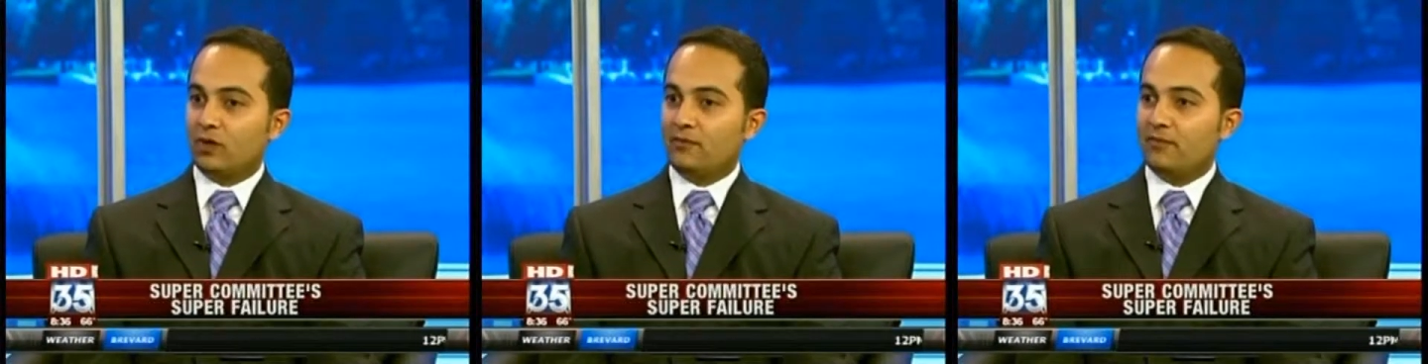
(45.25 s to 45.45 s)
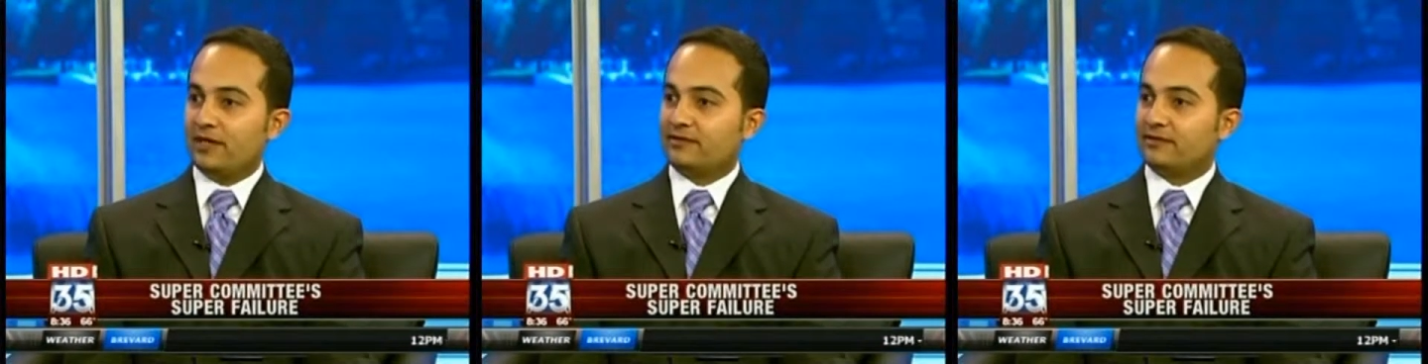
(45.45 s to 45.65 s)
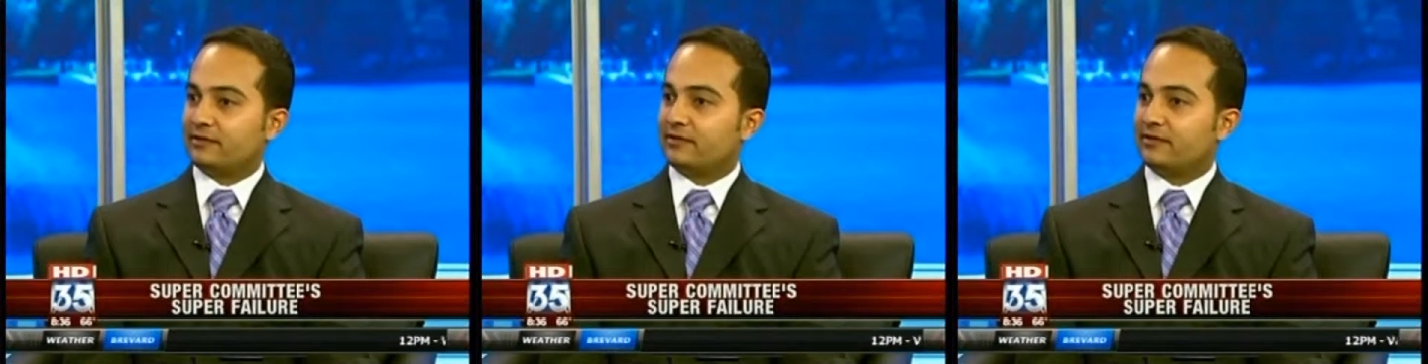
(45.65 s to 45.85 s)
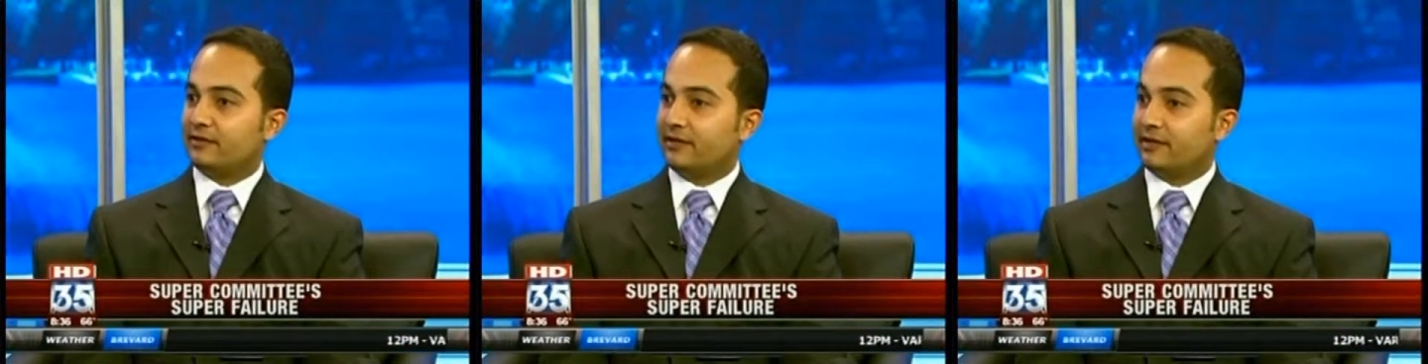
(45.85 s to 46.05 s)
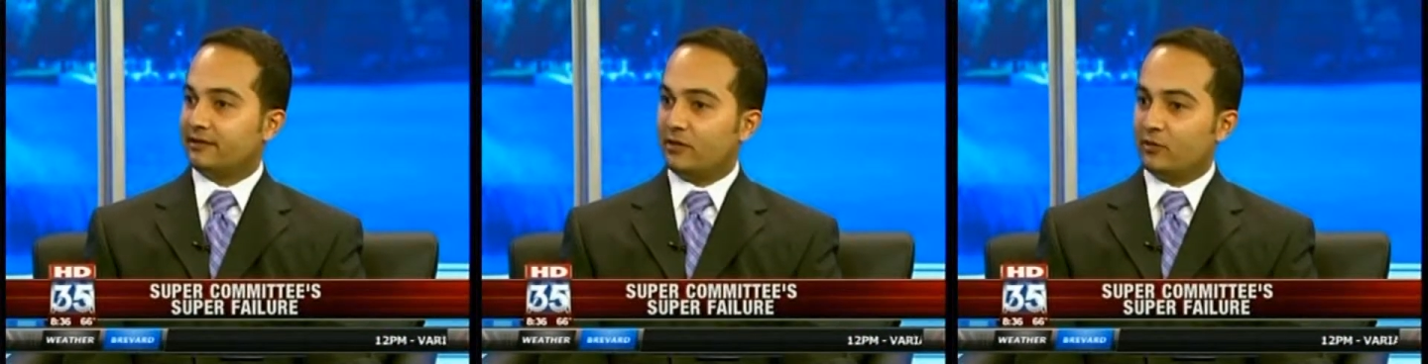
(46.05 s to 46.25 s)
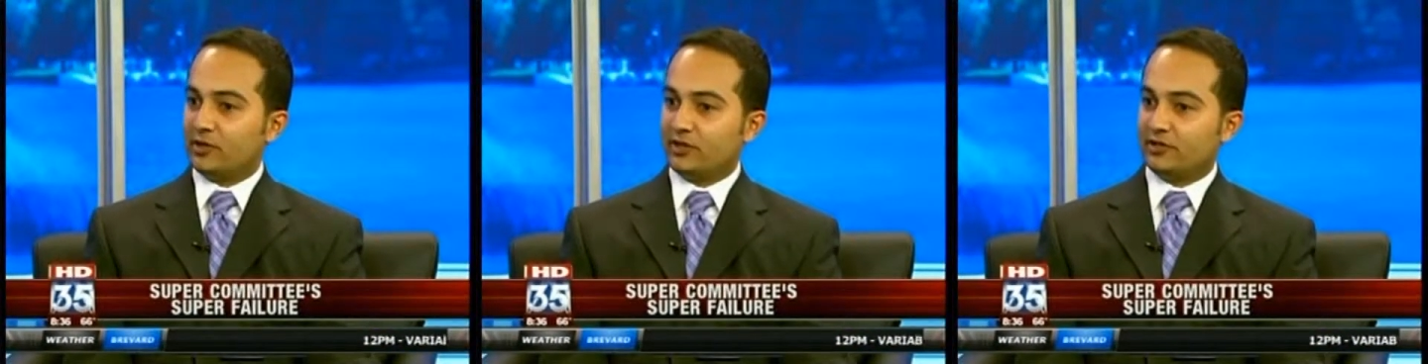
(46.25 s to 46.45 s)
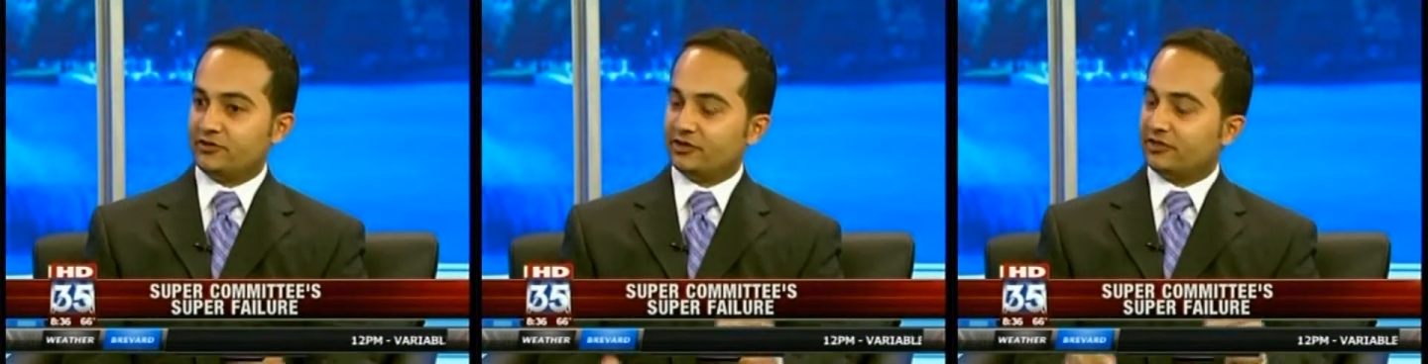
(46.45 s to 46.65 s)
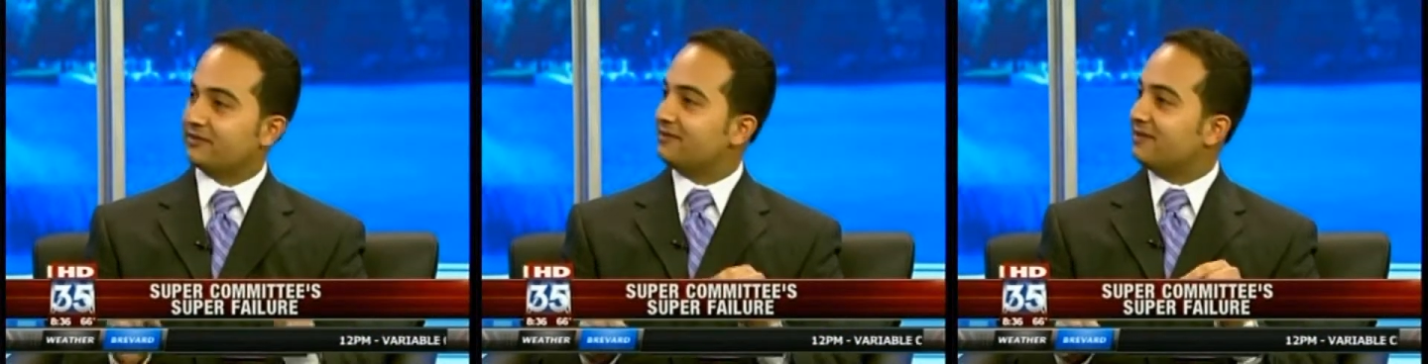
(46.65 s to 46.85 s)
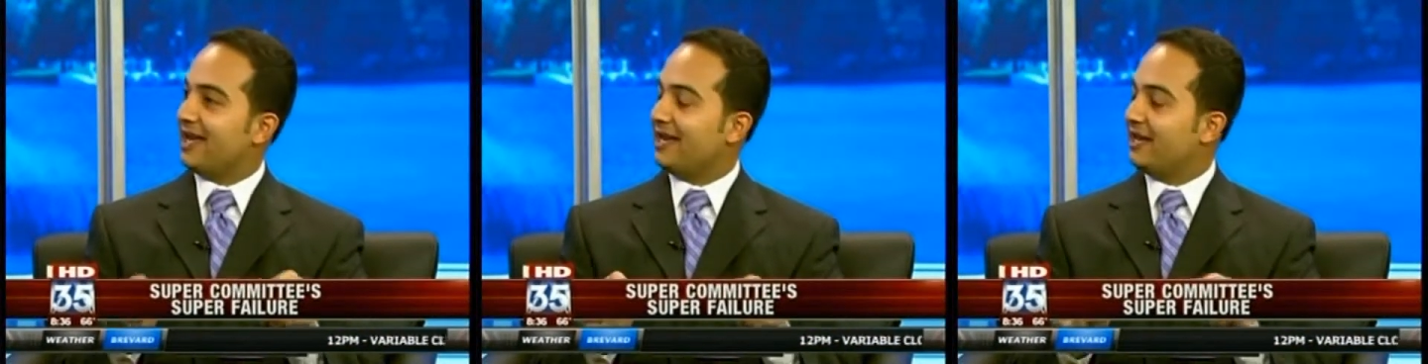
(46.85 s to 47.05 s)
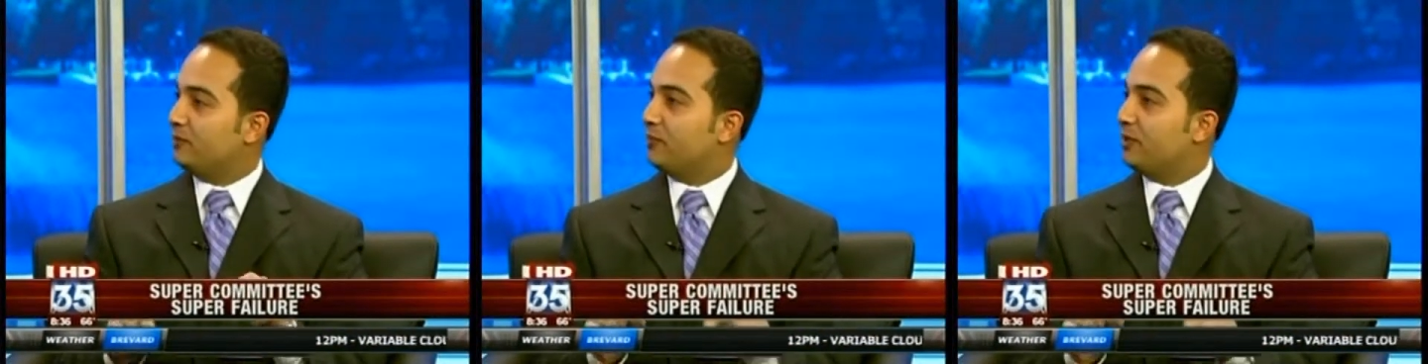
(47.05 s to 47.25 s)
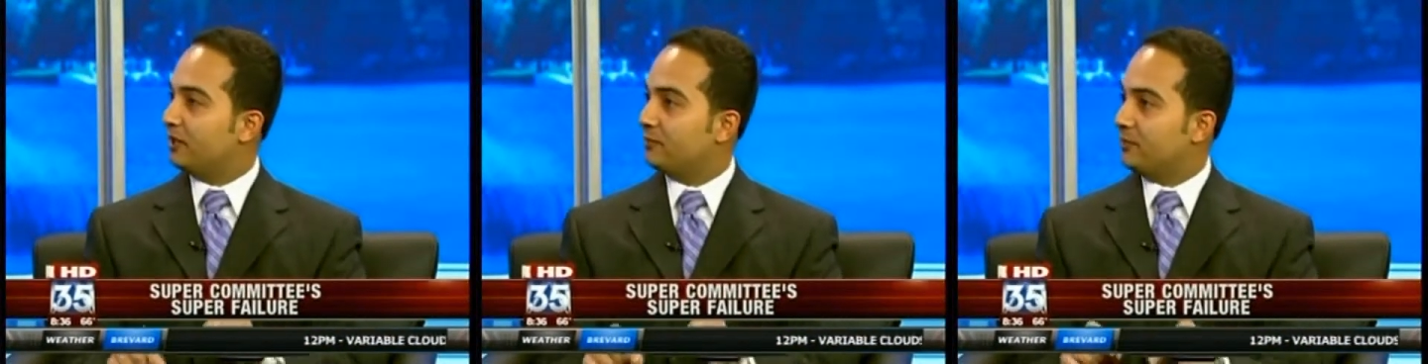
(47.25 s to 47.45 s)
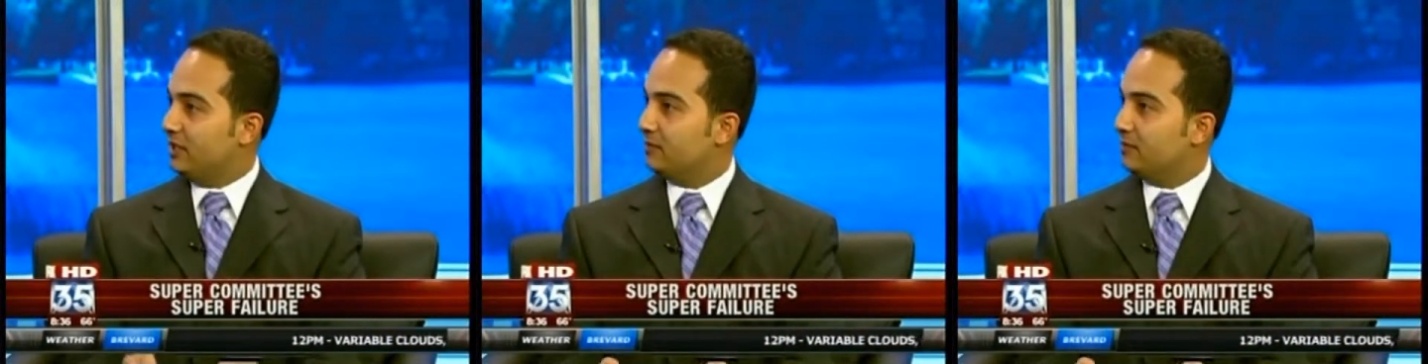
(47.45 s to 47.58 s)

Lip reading: what makes us think that we can just handpick